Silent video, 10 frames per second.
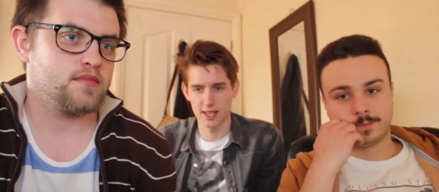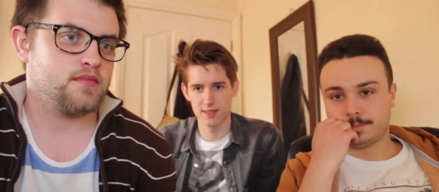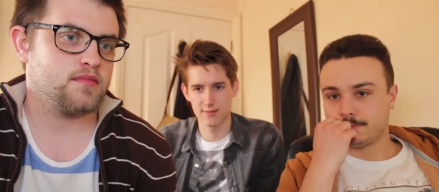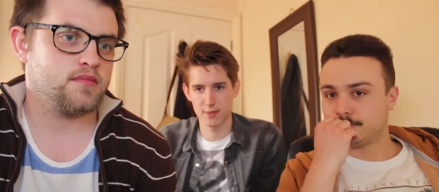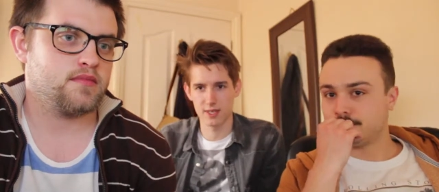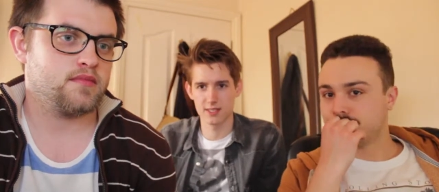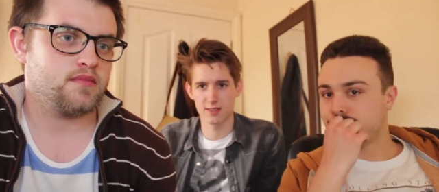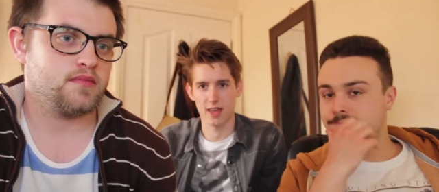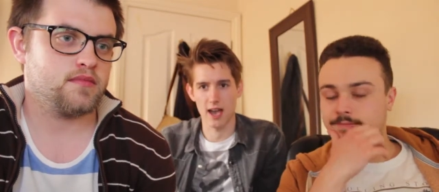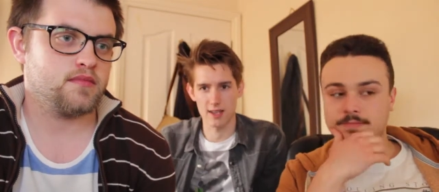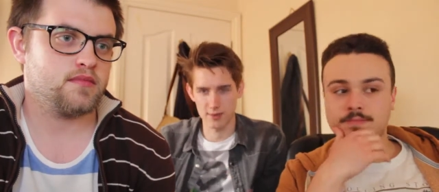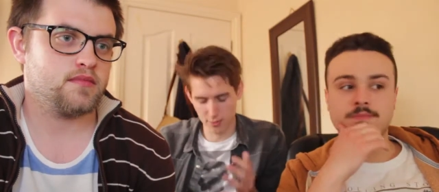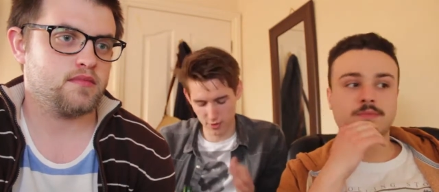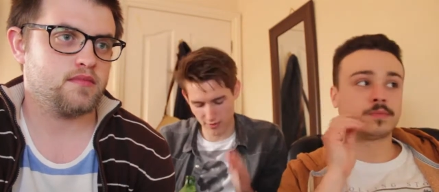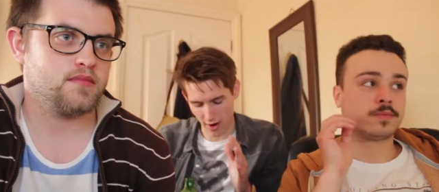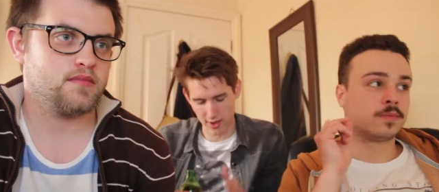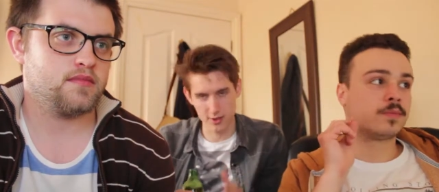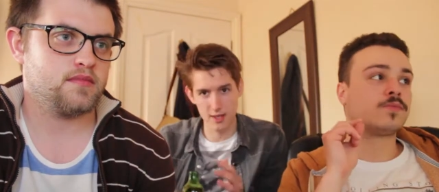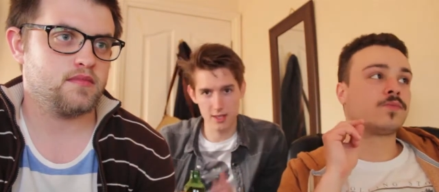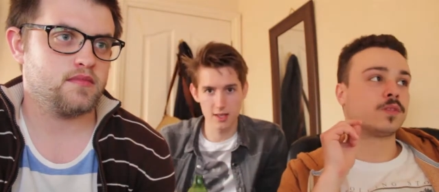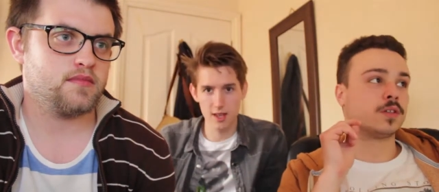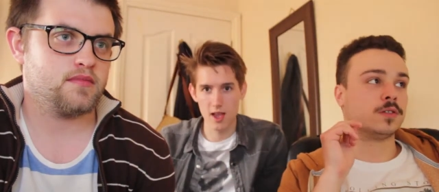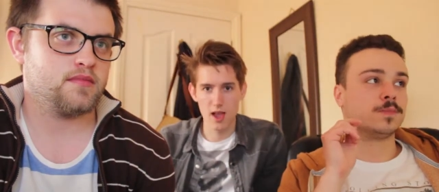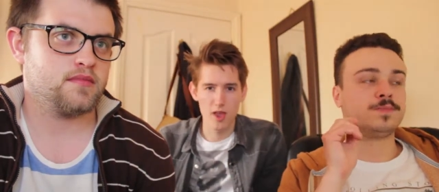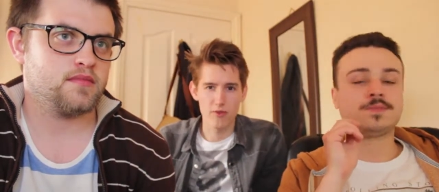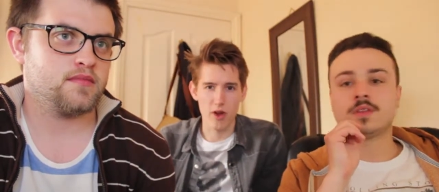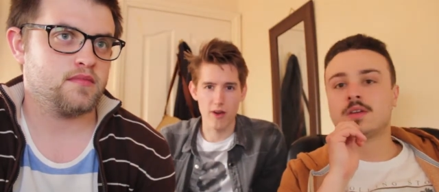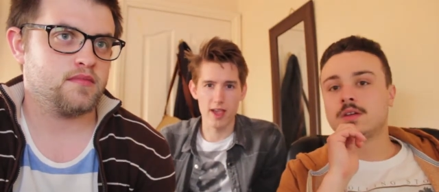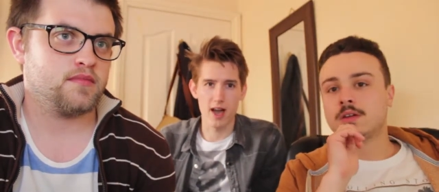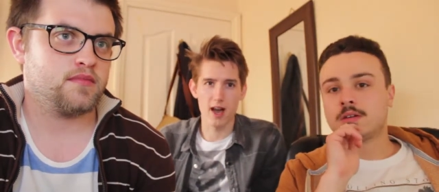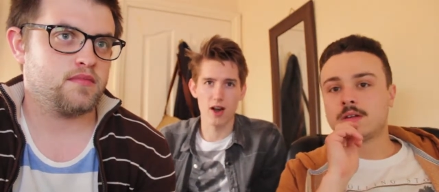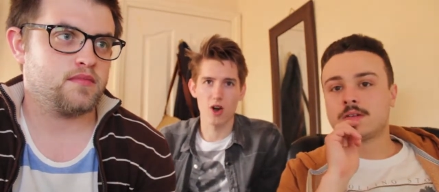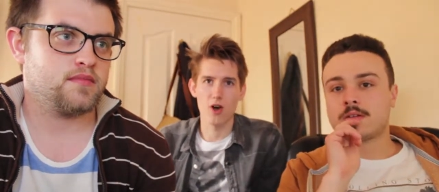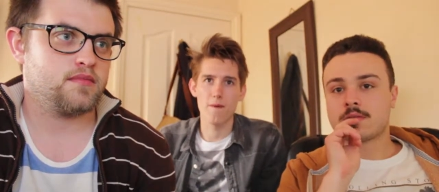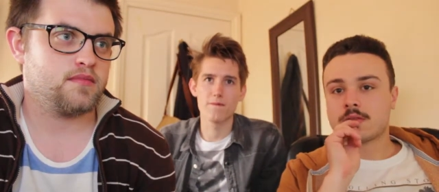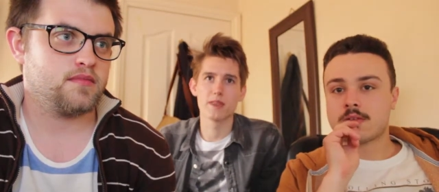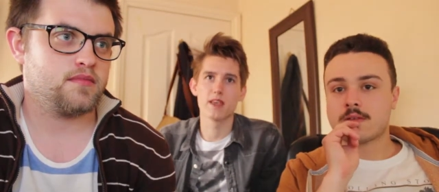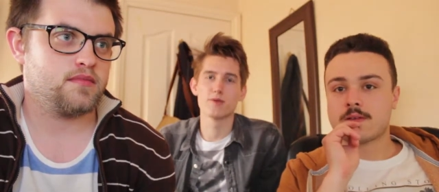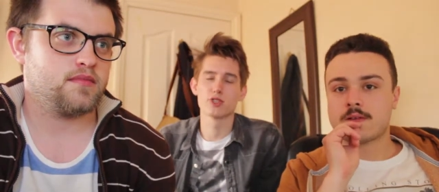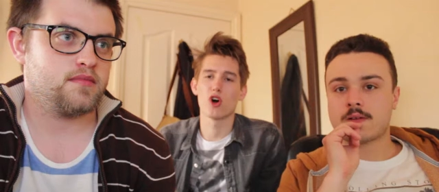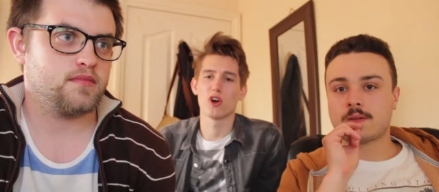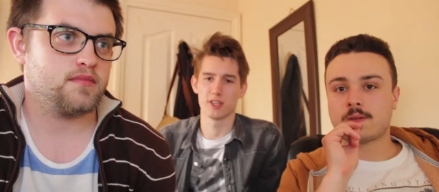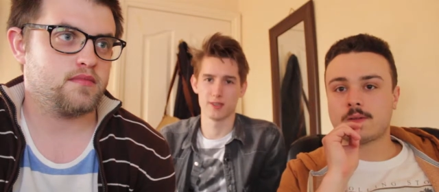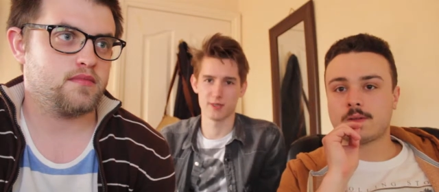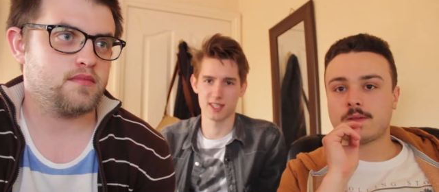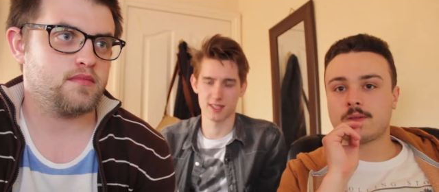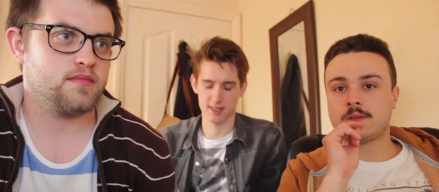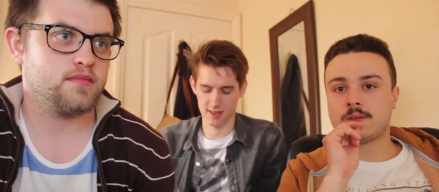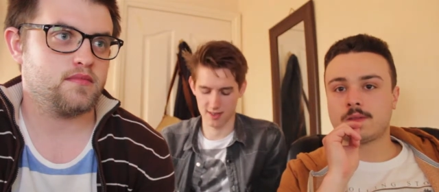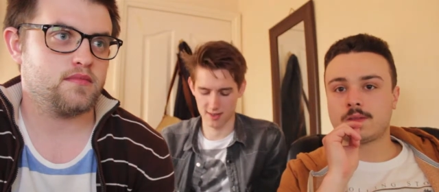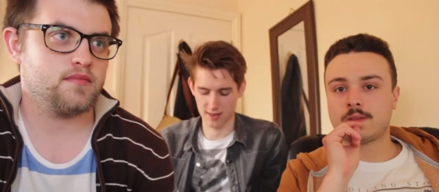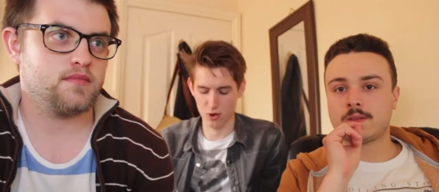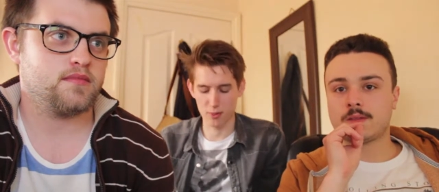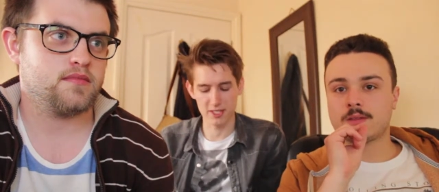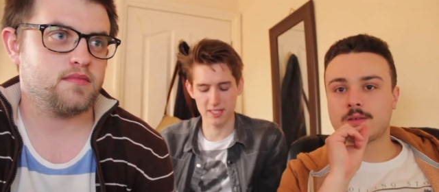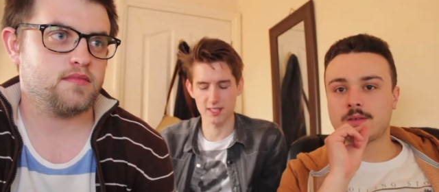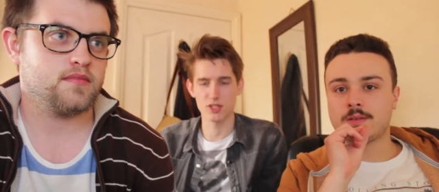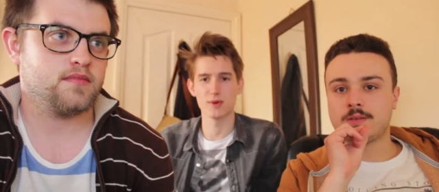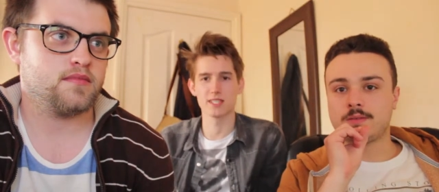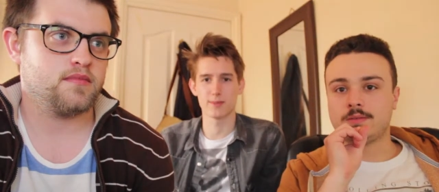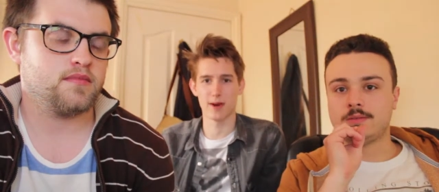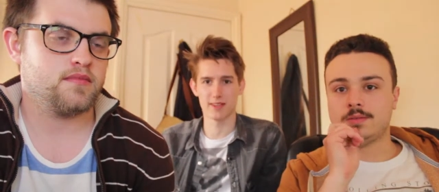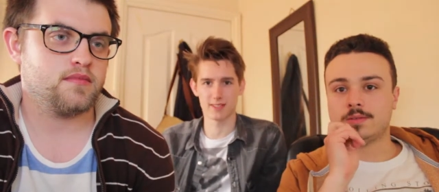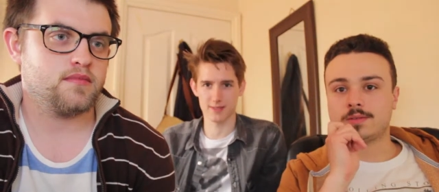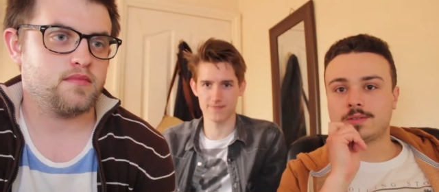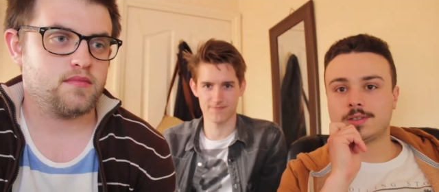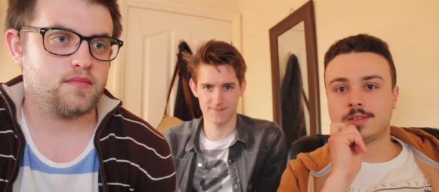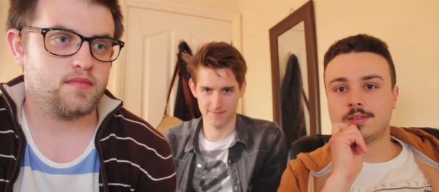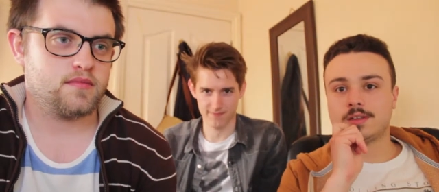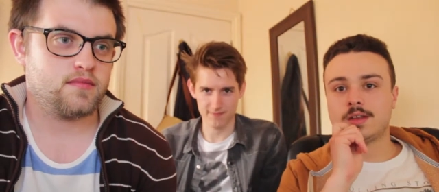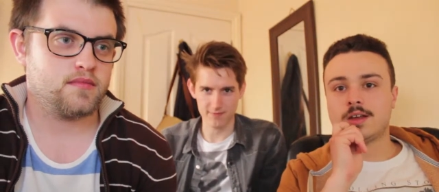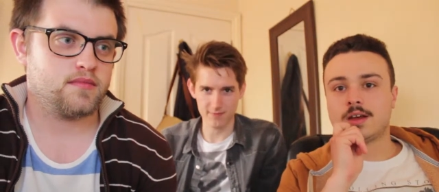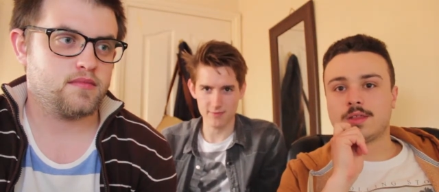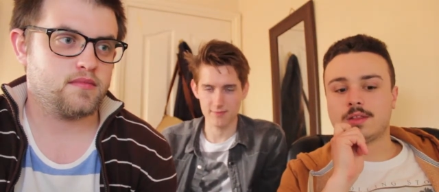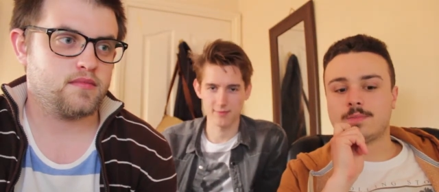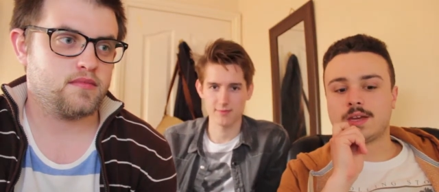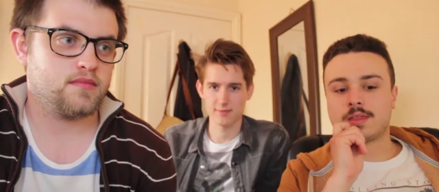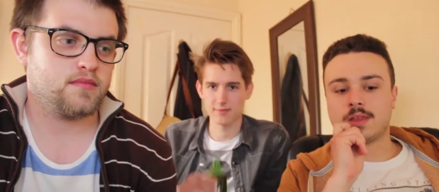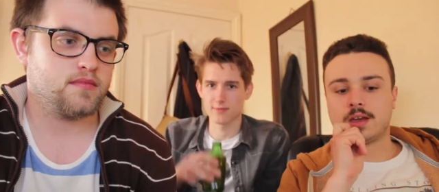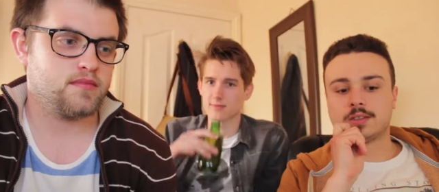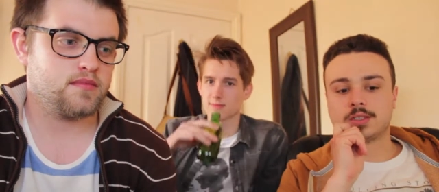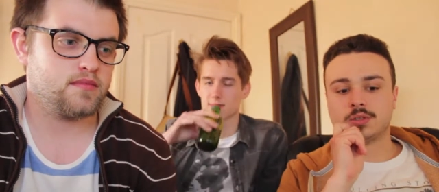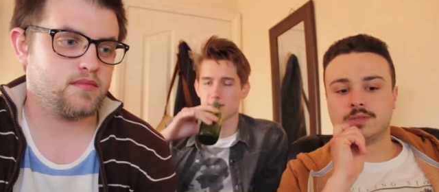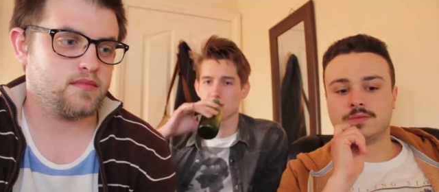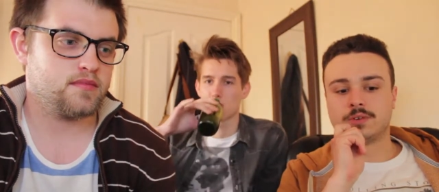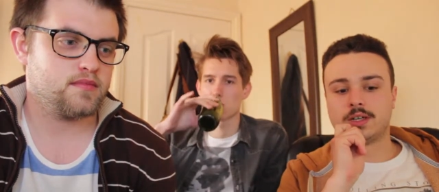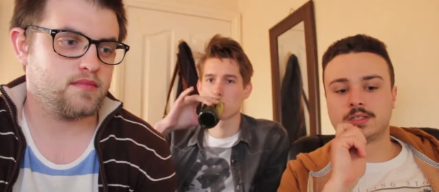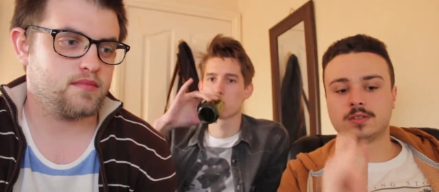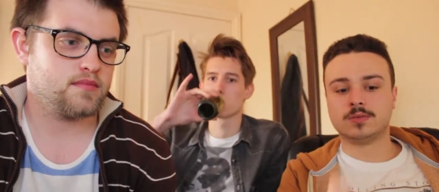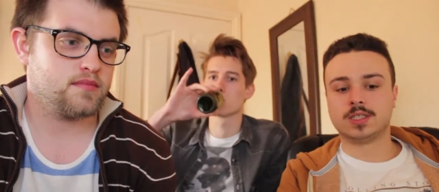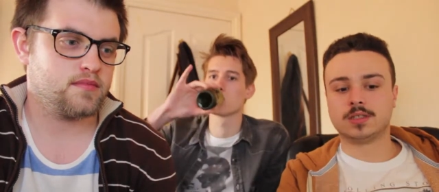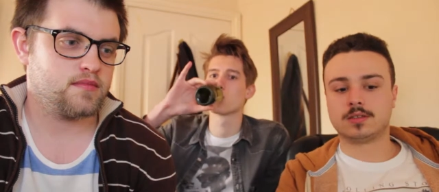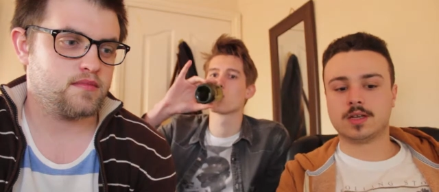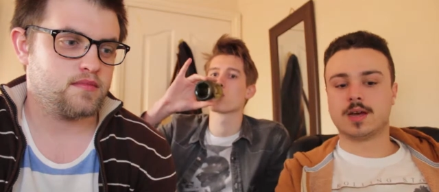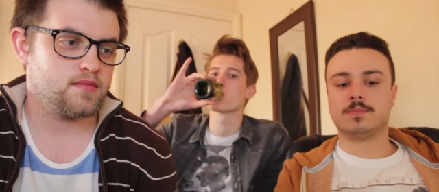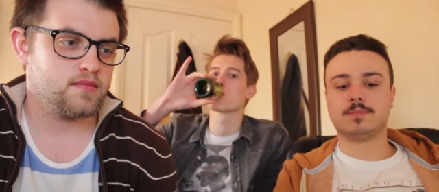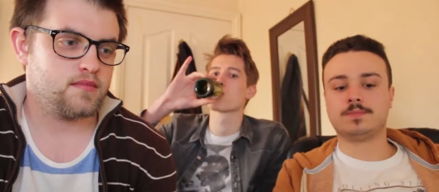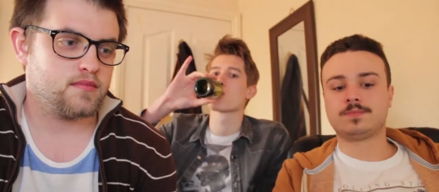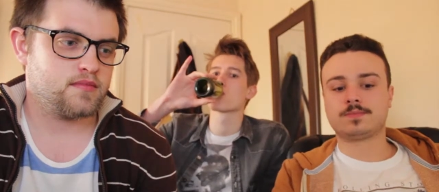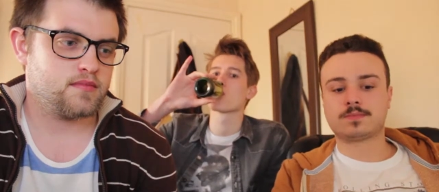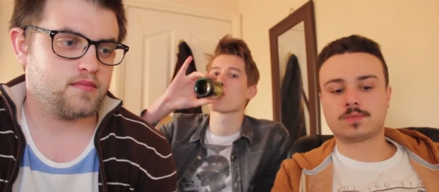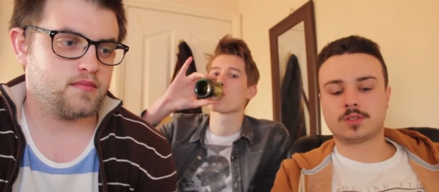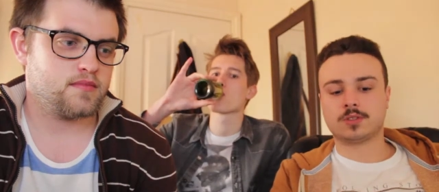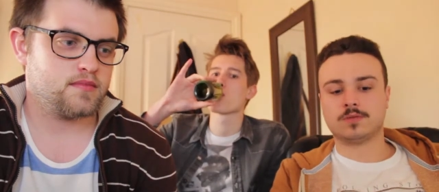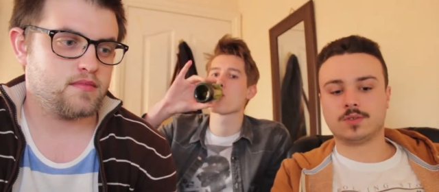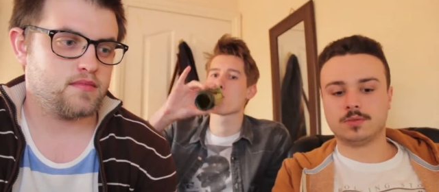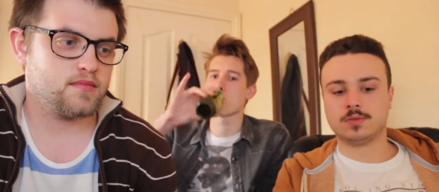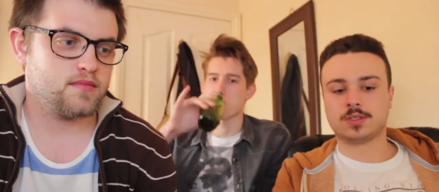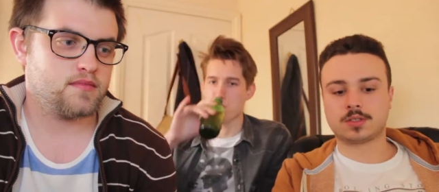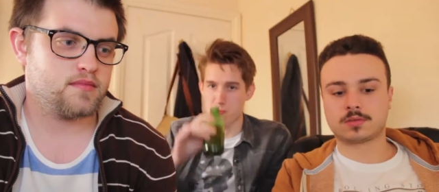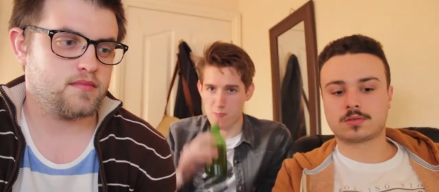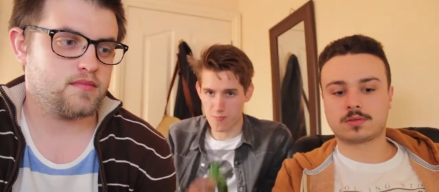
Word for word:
Speaker 1: year. And because of that, it was very, very, uh, it was odd. It was a almost as a
Speaker 2: new experience. Yeah. I think the big thing sort of for us that was in um, sort of that was